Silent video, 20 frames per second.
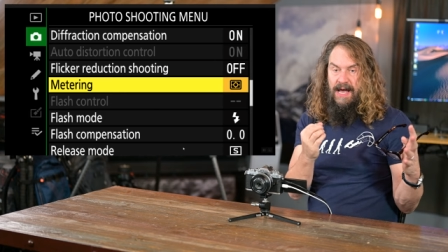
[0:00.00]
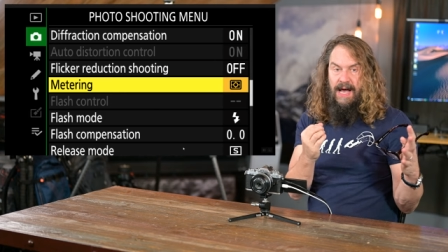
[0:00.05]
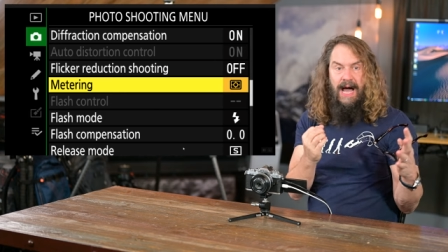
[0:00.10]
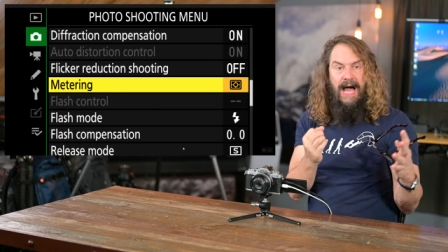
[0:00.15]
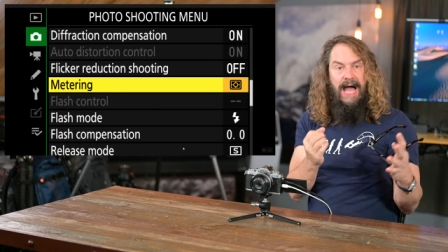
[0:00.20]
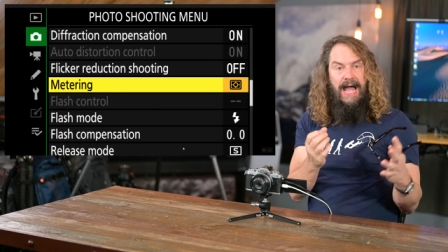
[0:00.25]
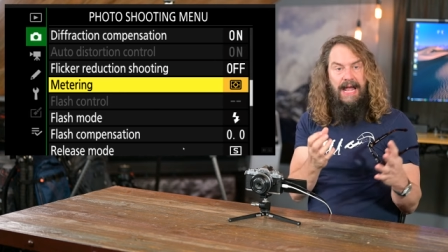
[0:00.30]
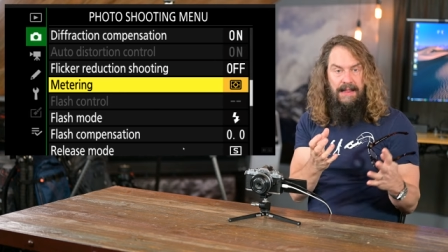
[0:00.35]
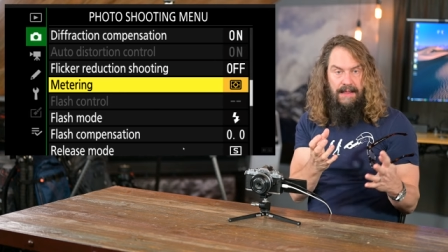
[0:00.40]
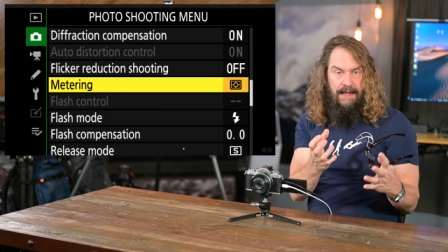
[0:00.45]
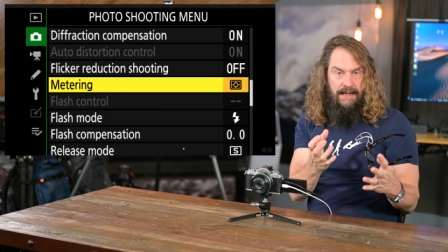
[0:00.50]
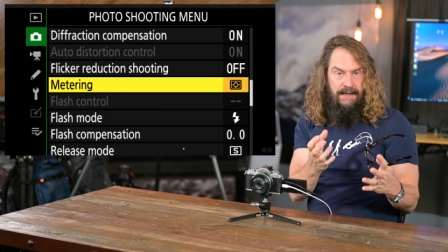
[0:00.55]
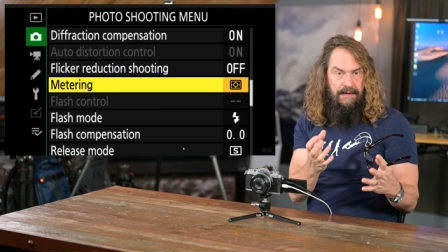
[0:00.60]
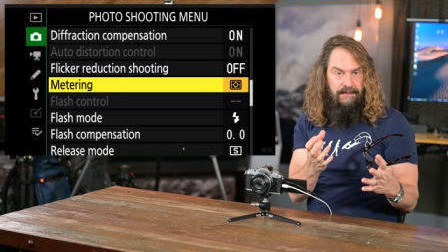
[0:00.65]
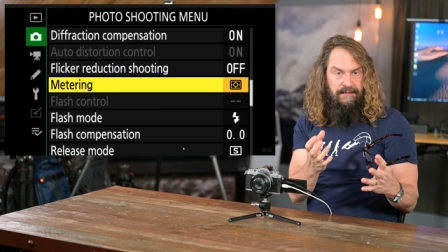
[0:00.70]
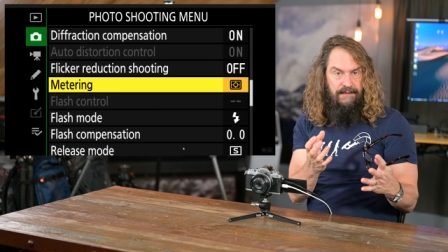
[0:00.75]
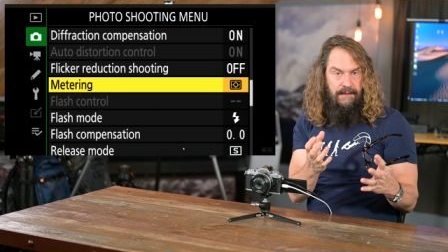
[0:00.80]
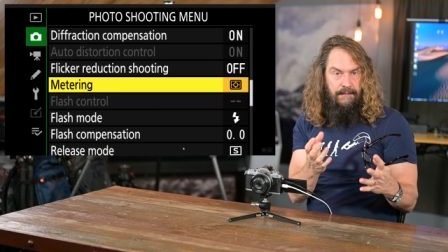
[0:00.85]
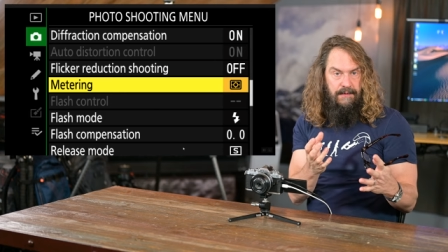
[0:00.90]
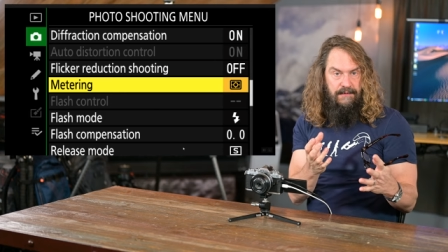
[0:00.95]

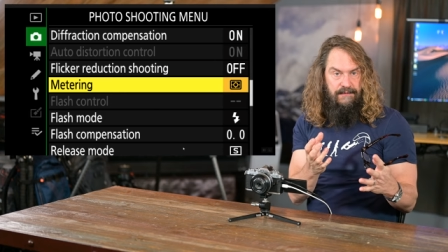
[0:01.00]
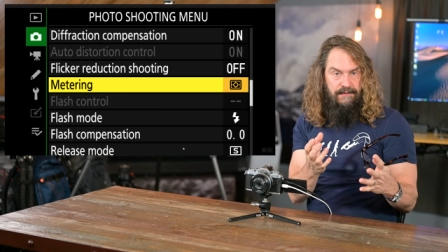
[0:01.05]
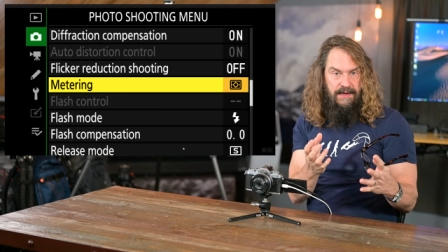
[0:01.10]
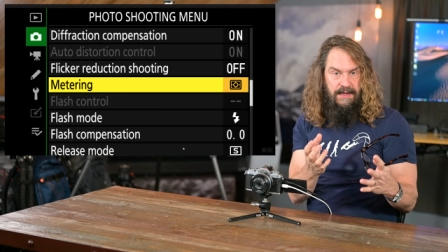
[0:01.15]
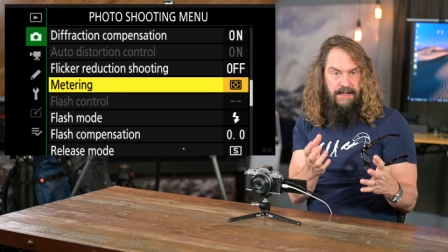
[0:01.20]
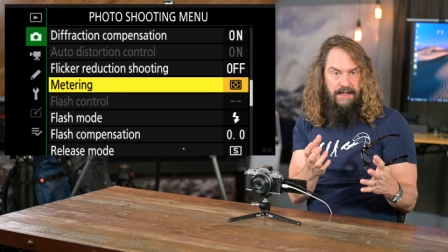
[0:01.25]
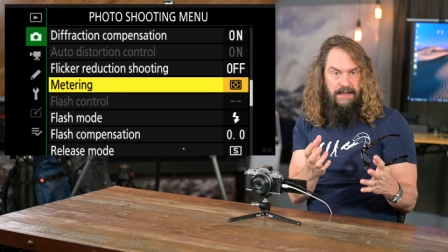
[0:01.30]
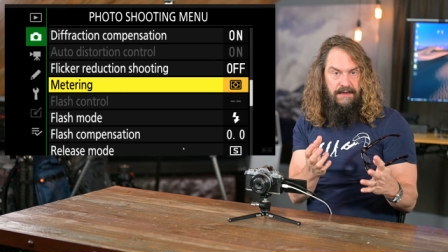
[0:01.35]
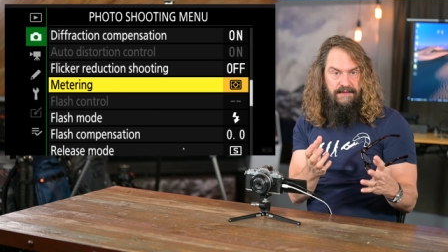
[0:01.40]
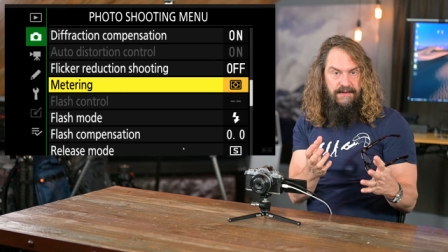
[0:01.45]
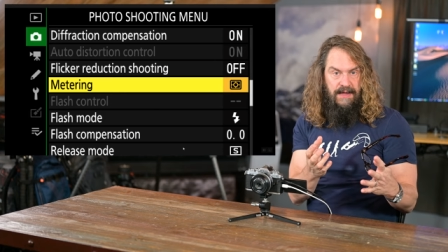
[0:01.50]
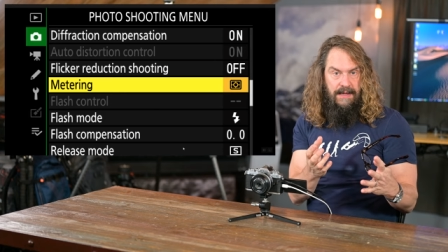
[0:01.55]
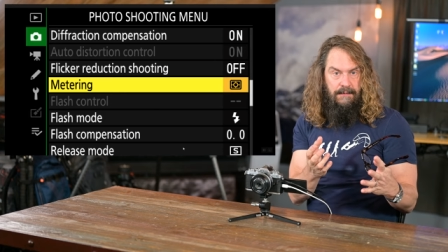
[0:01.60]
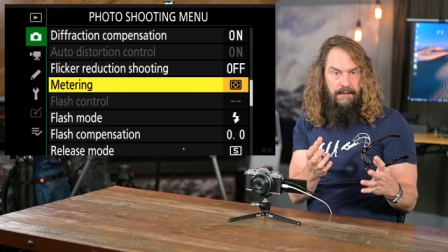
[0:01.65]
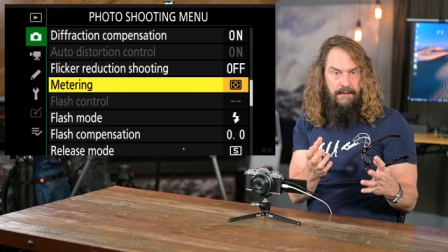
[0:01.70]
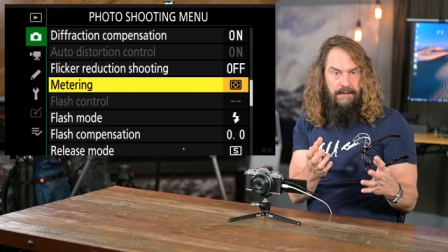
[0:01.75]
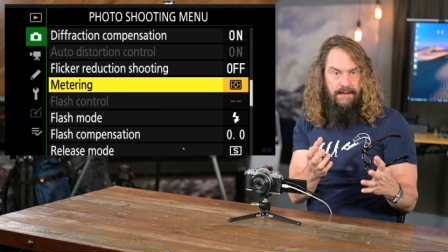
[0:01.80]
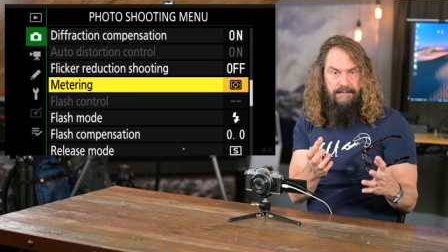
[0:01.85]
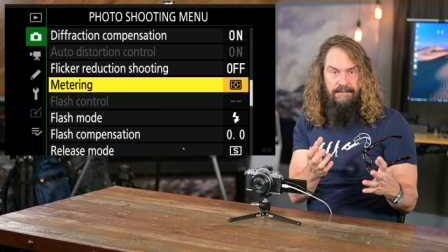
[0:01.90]
highlighting someone sitting at a table.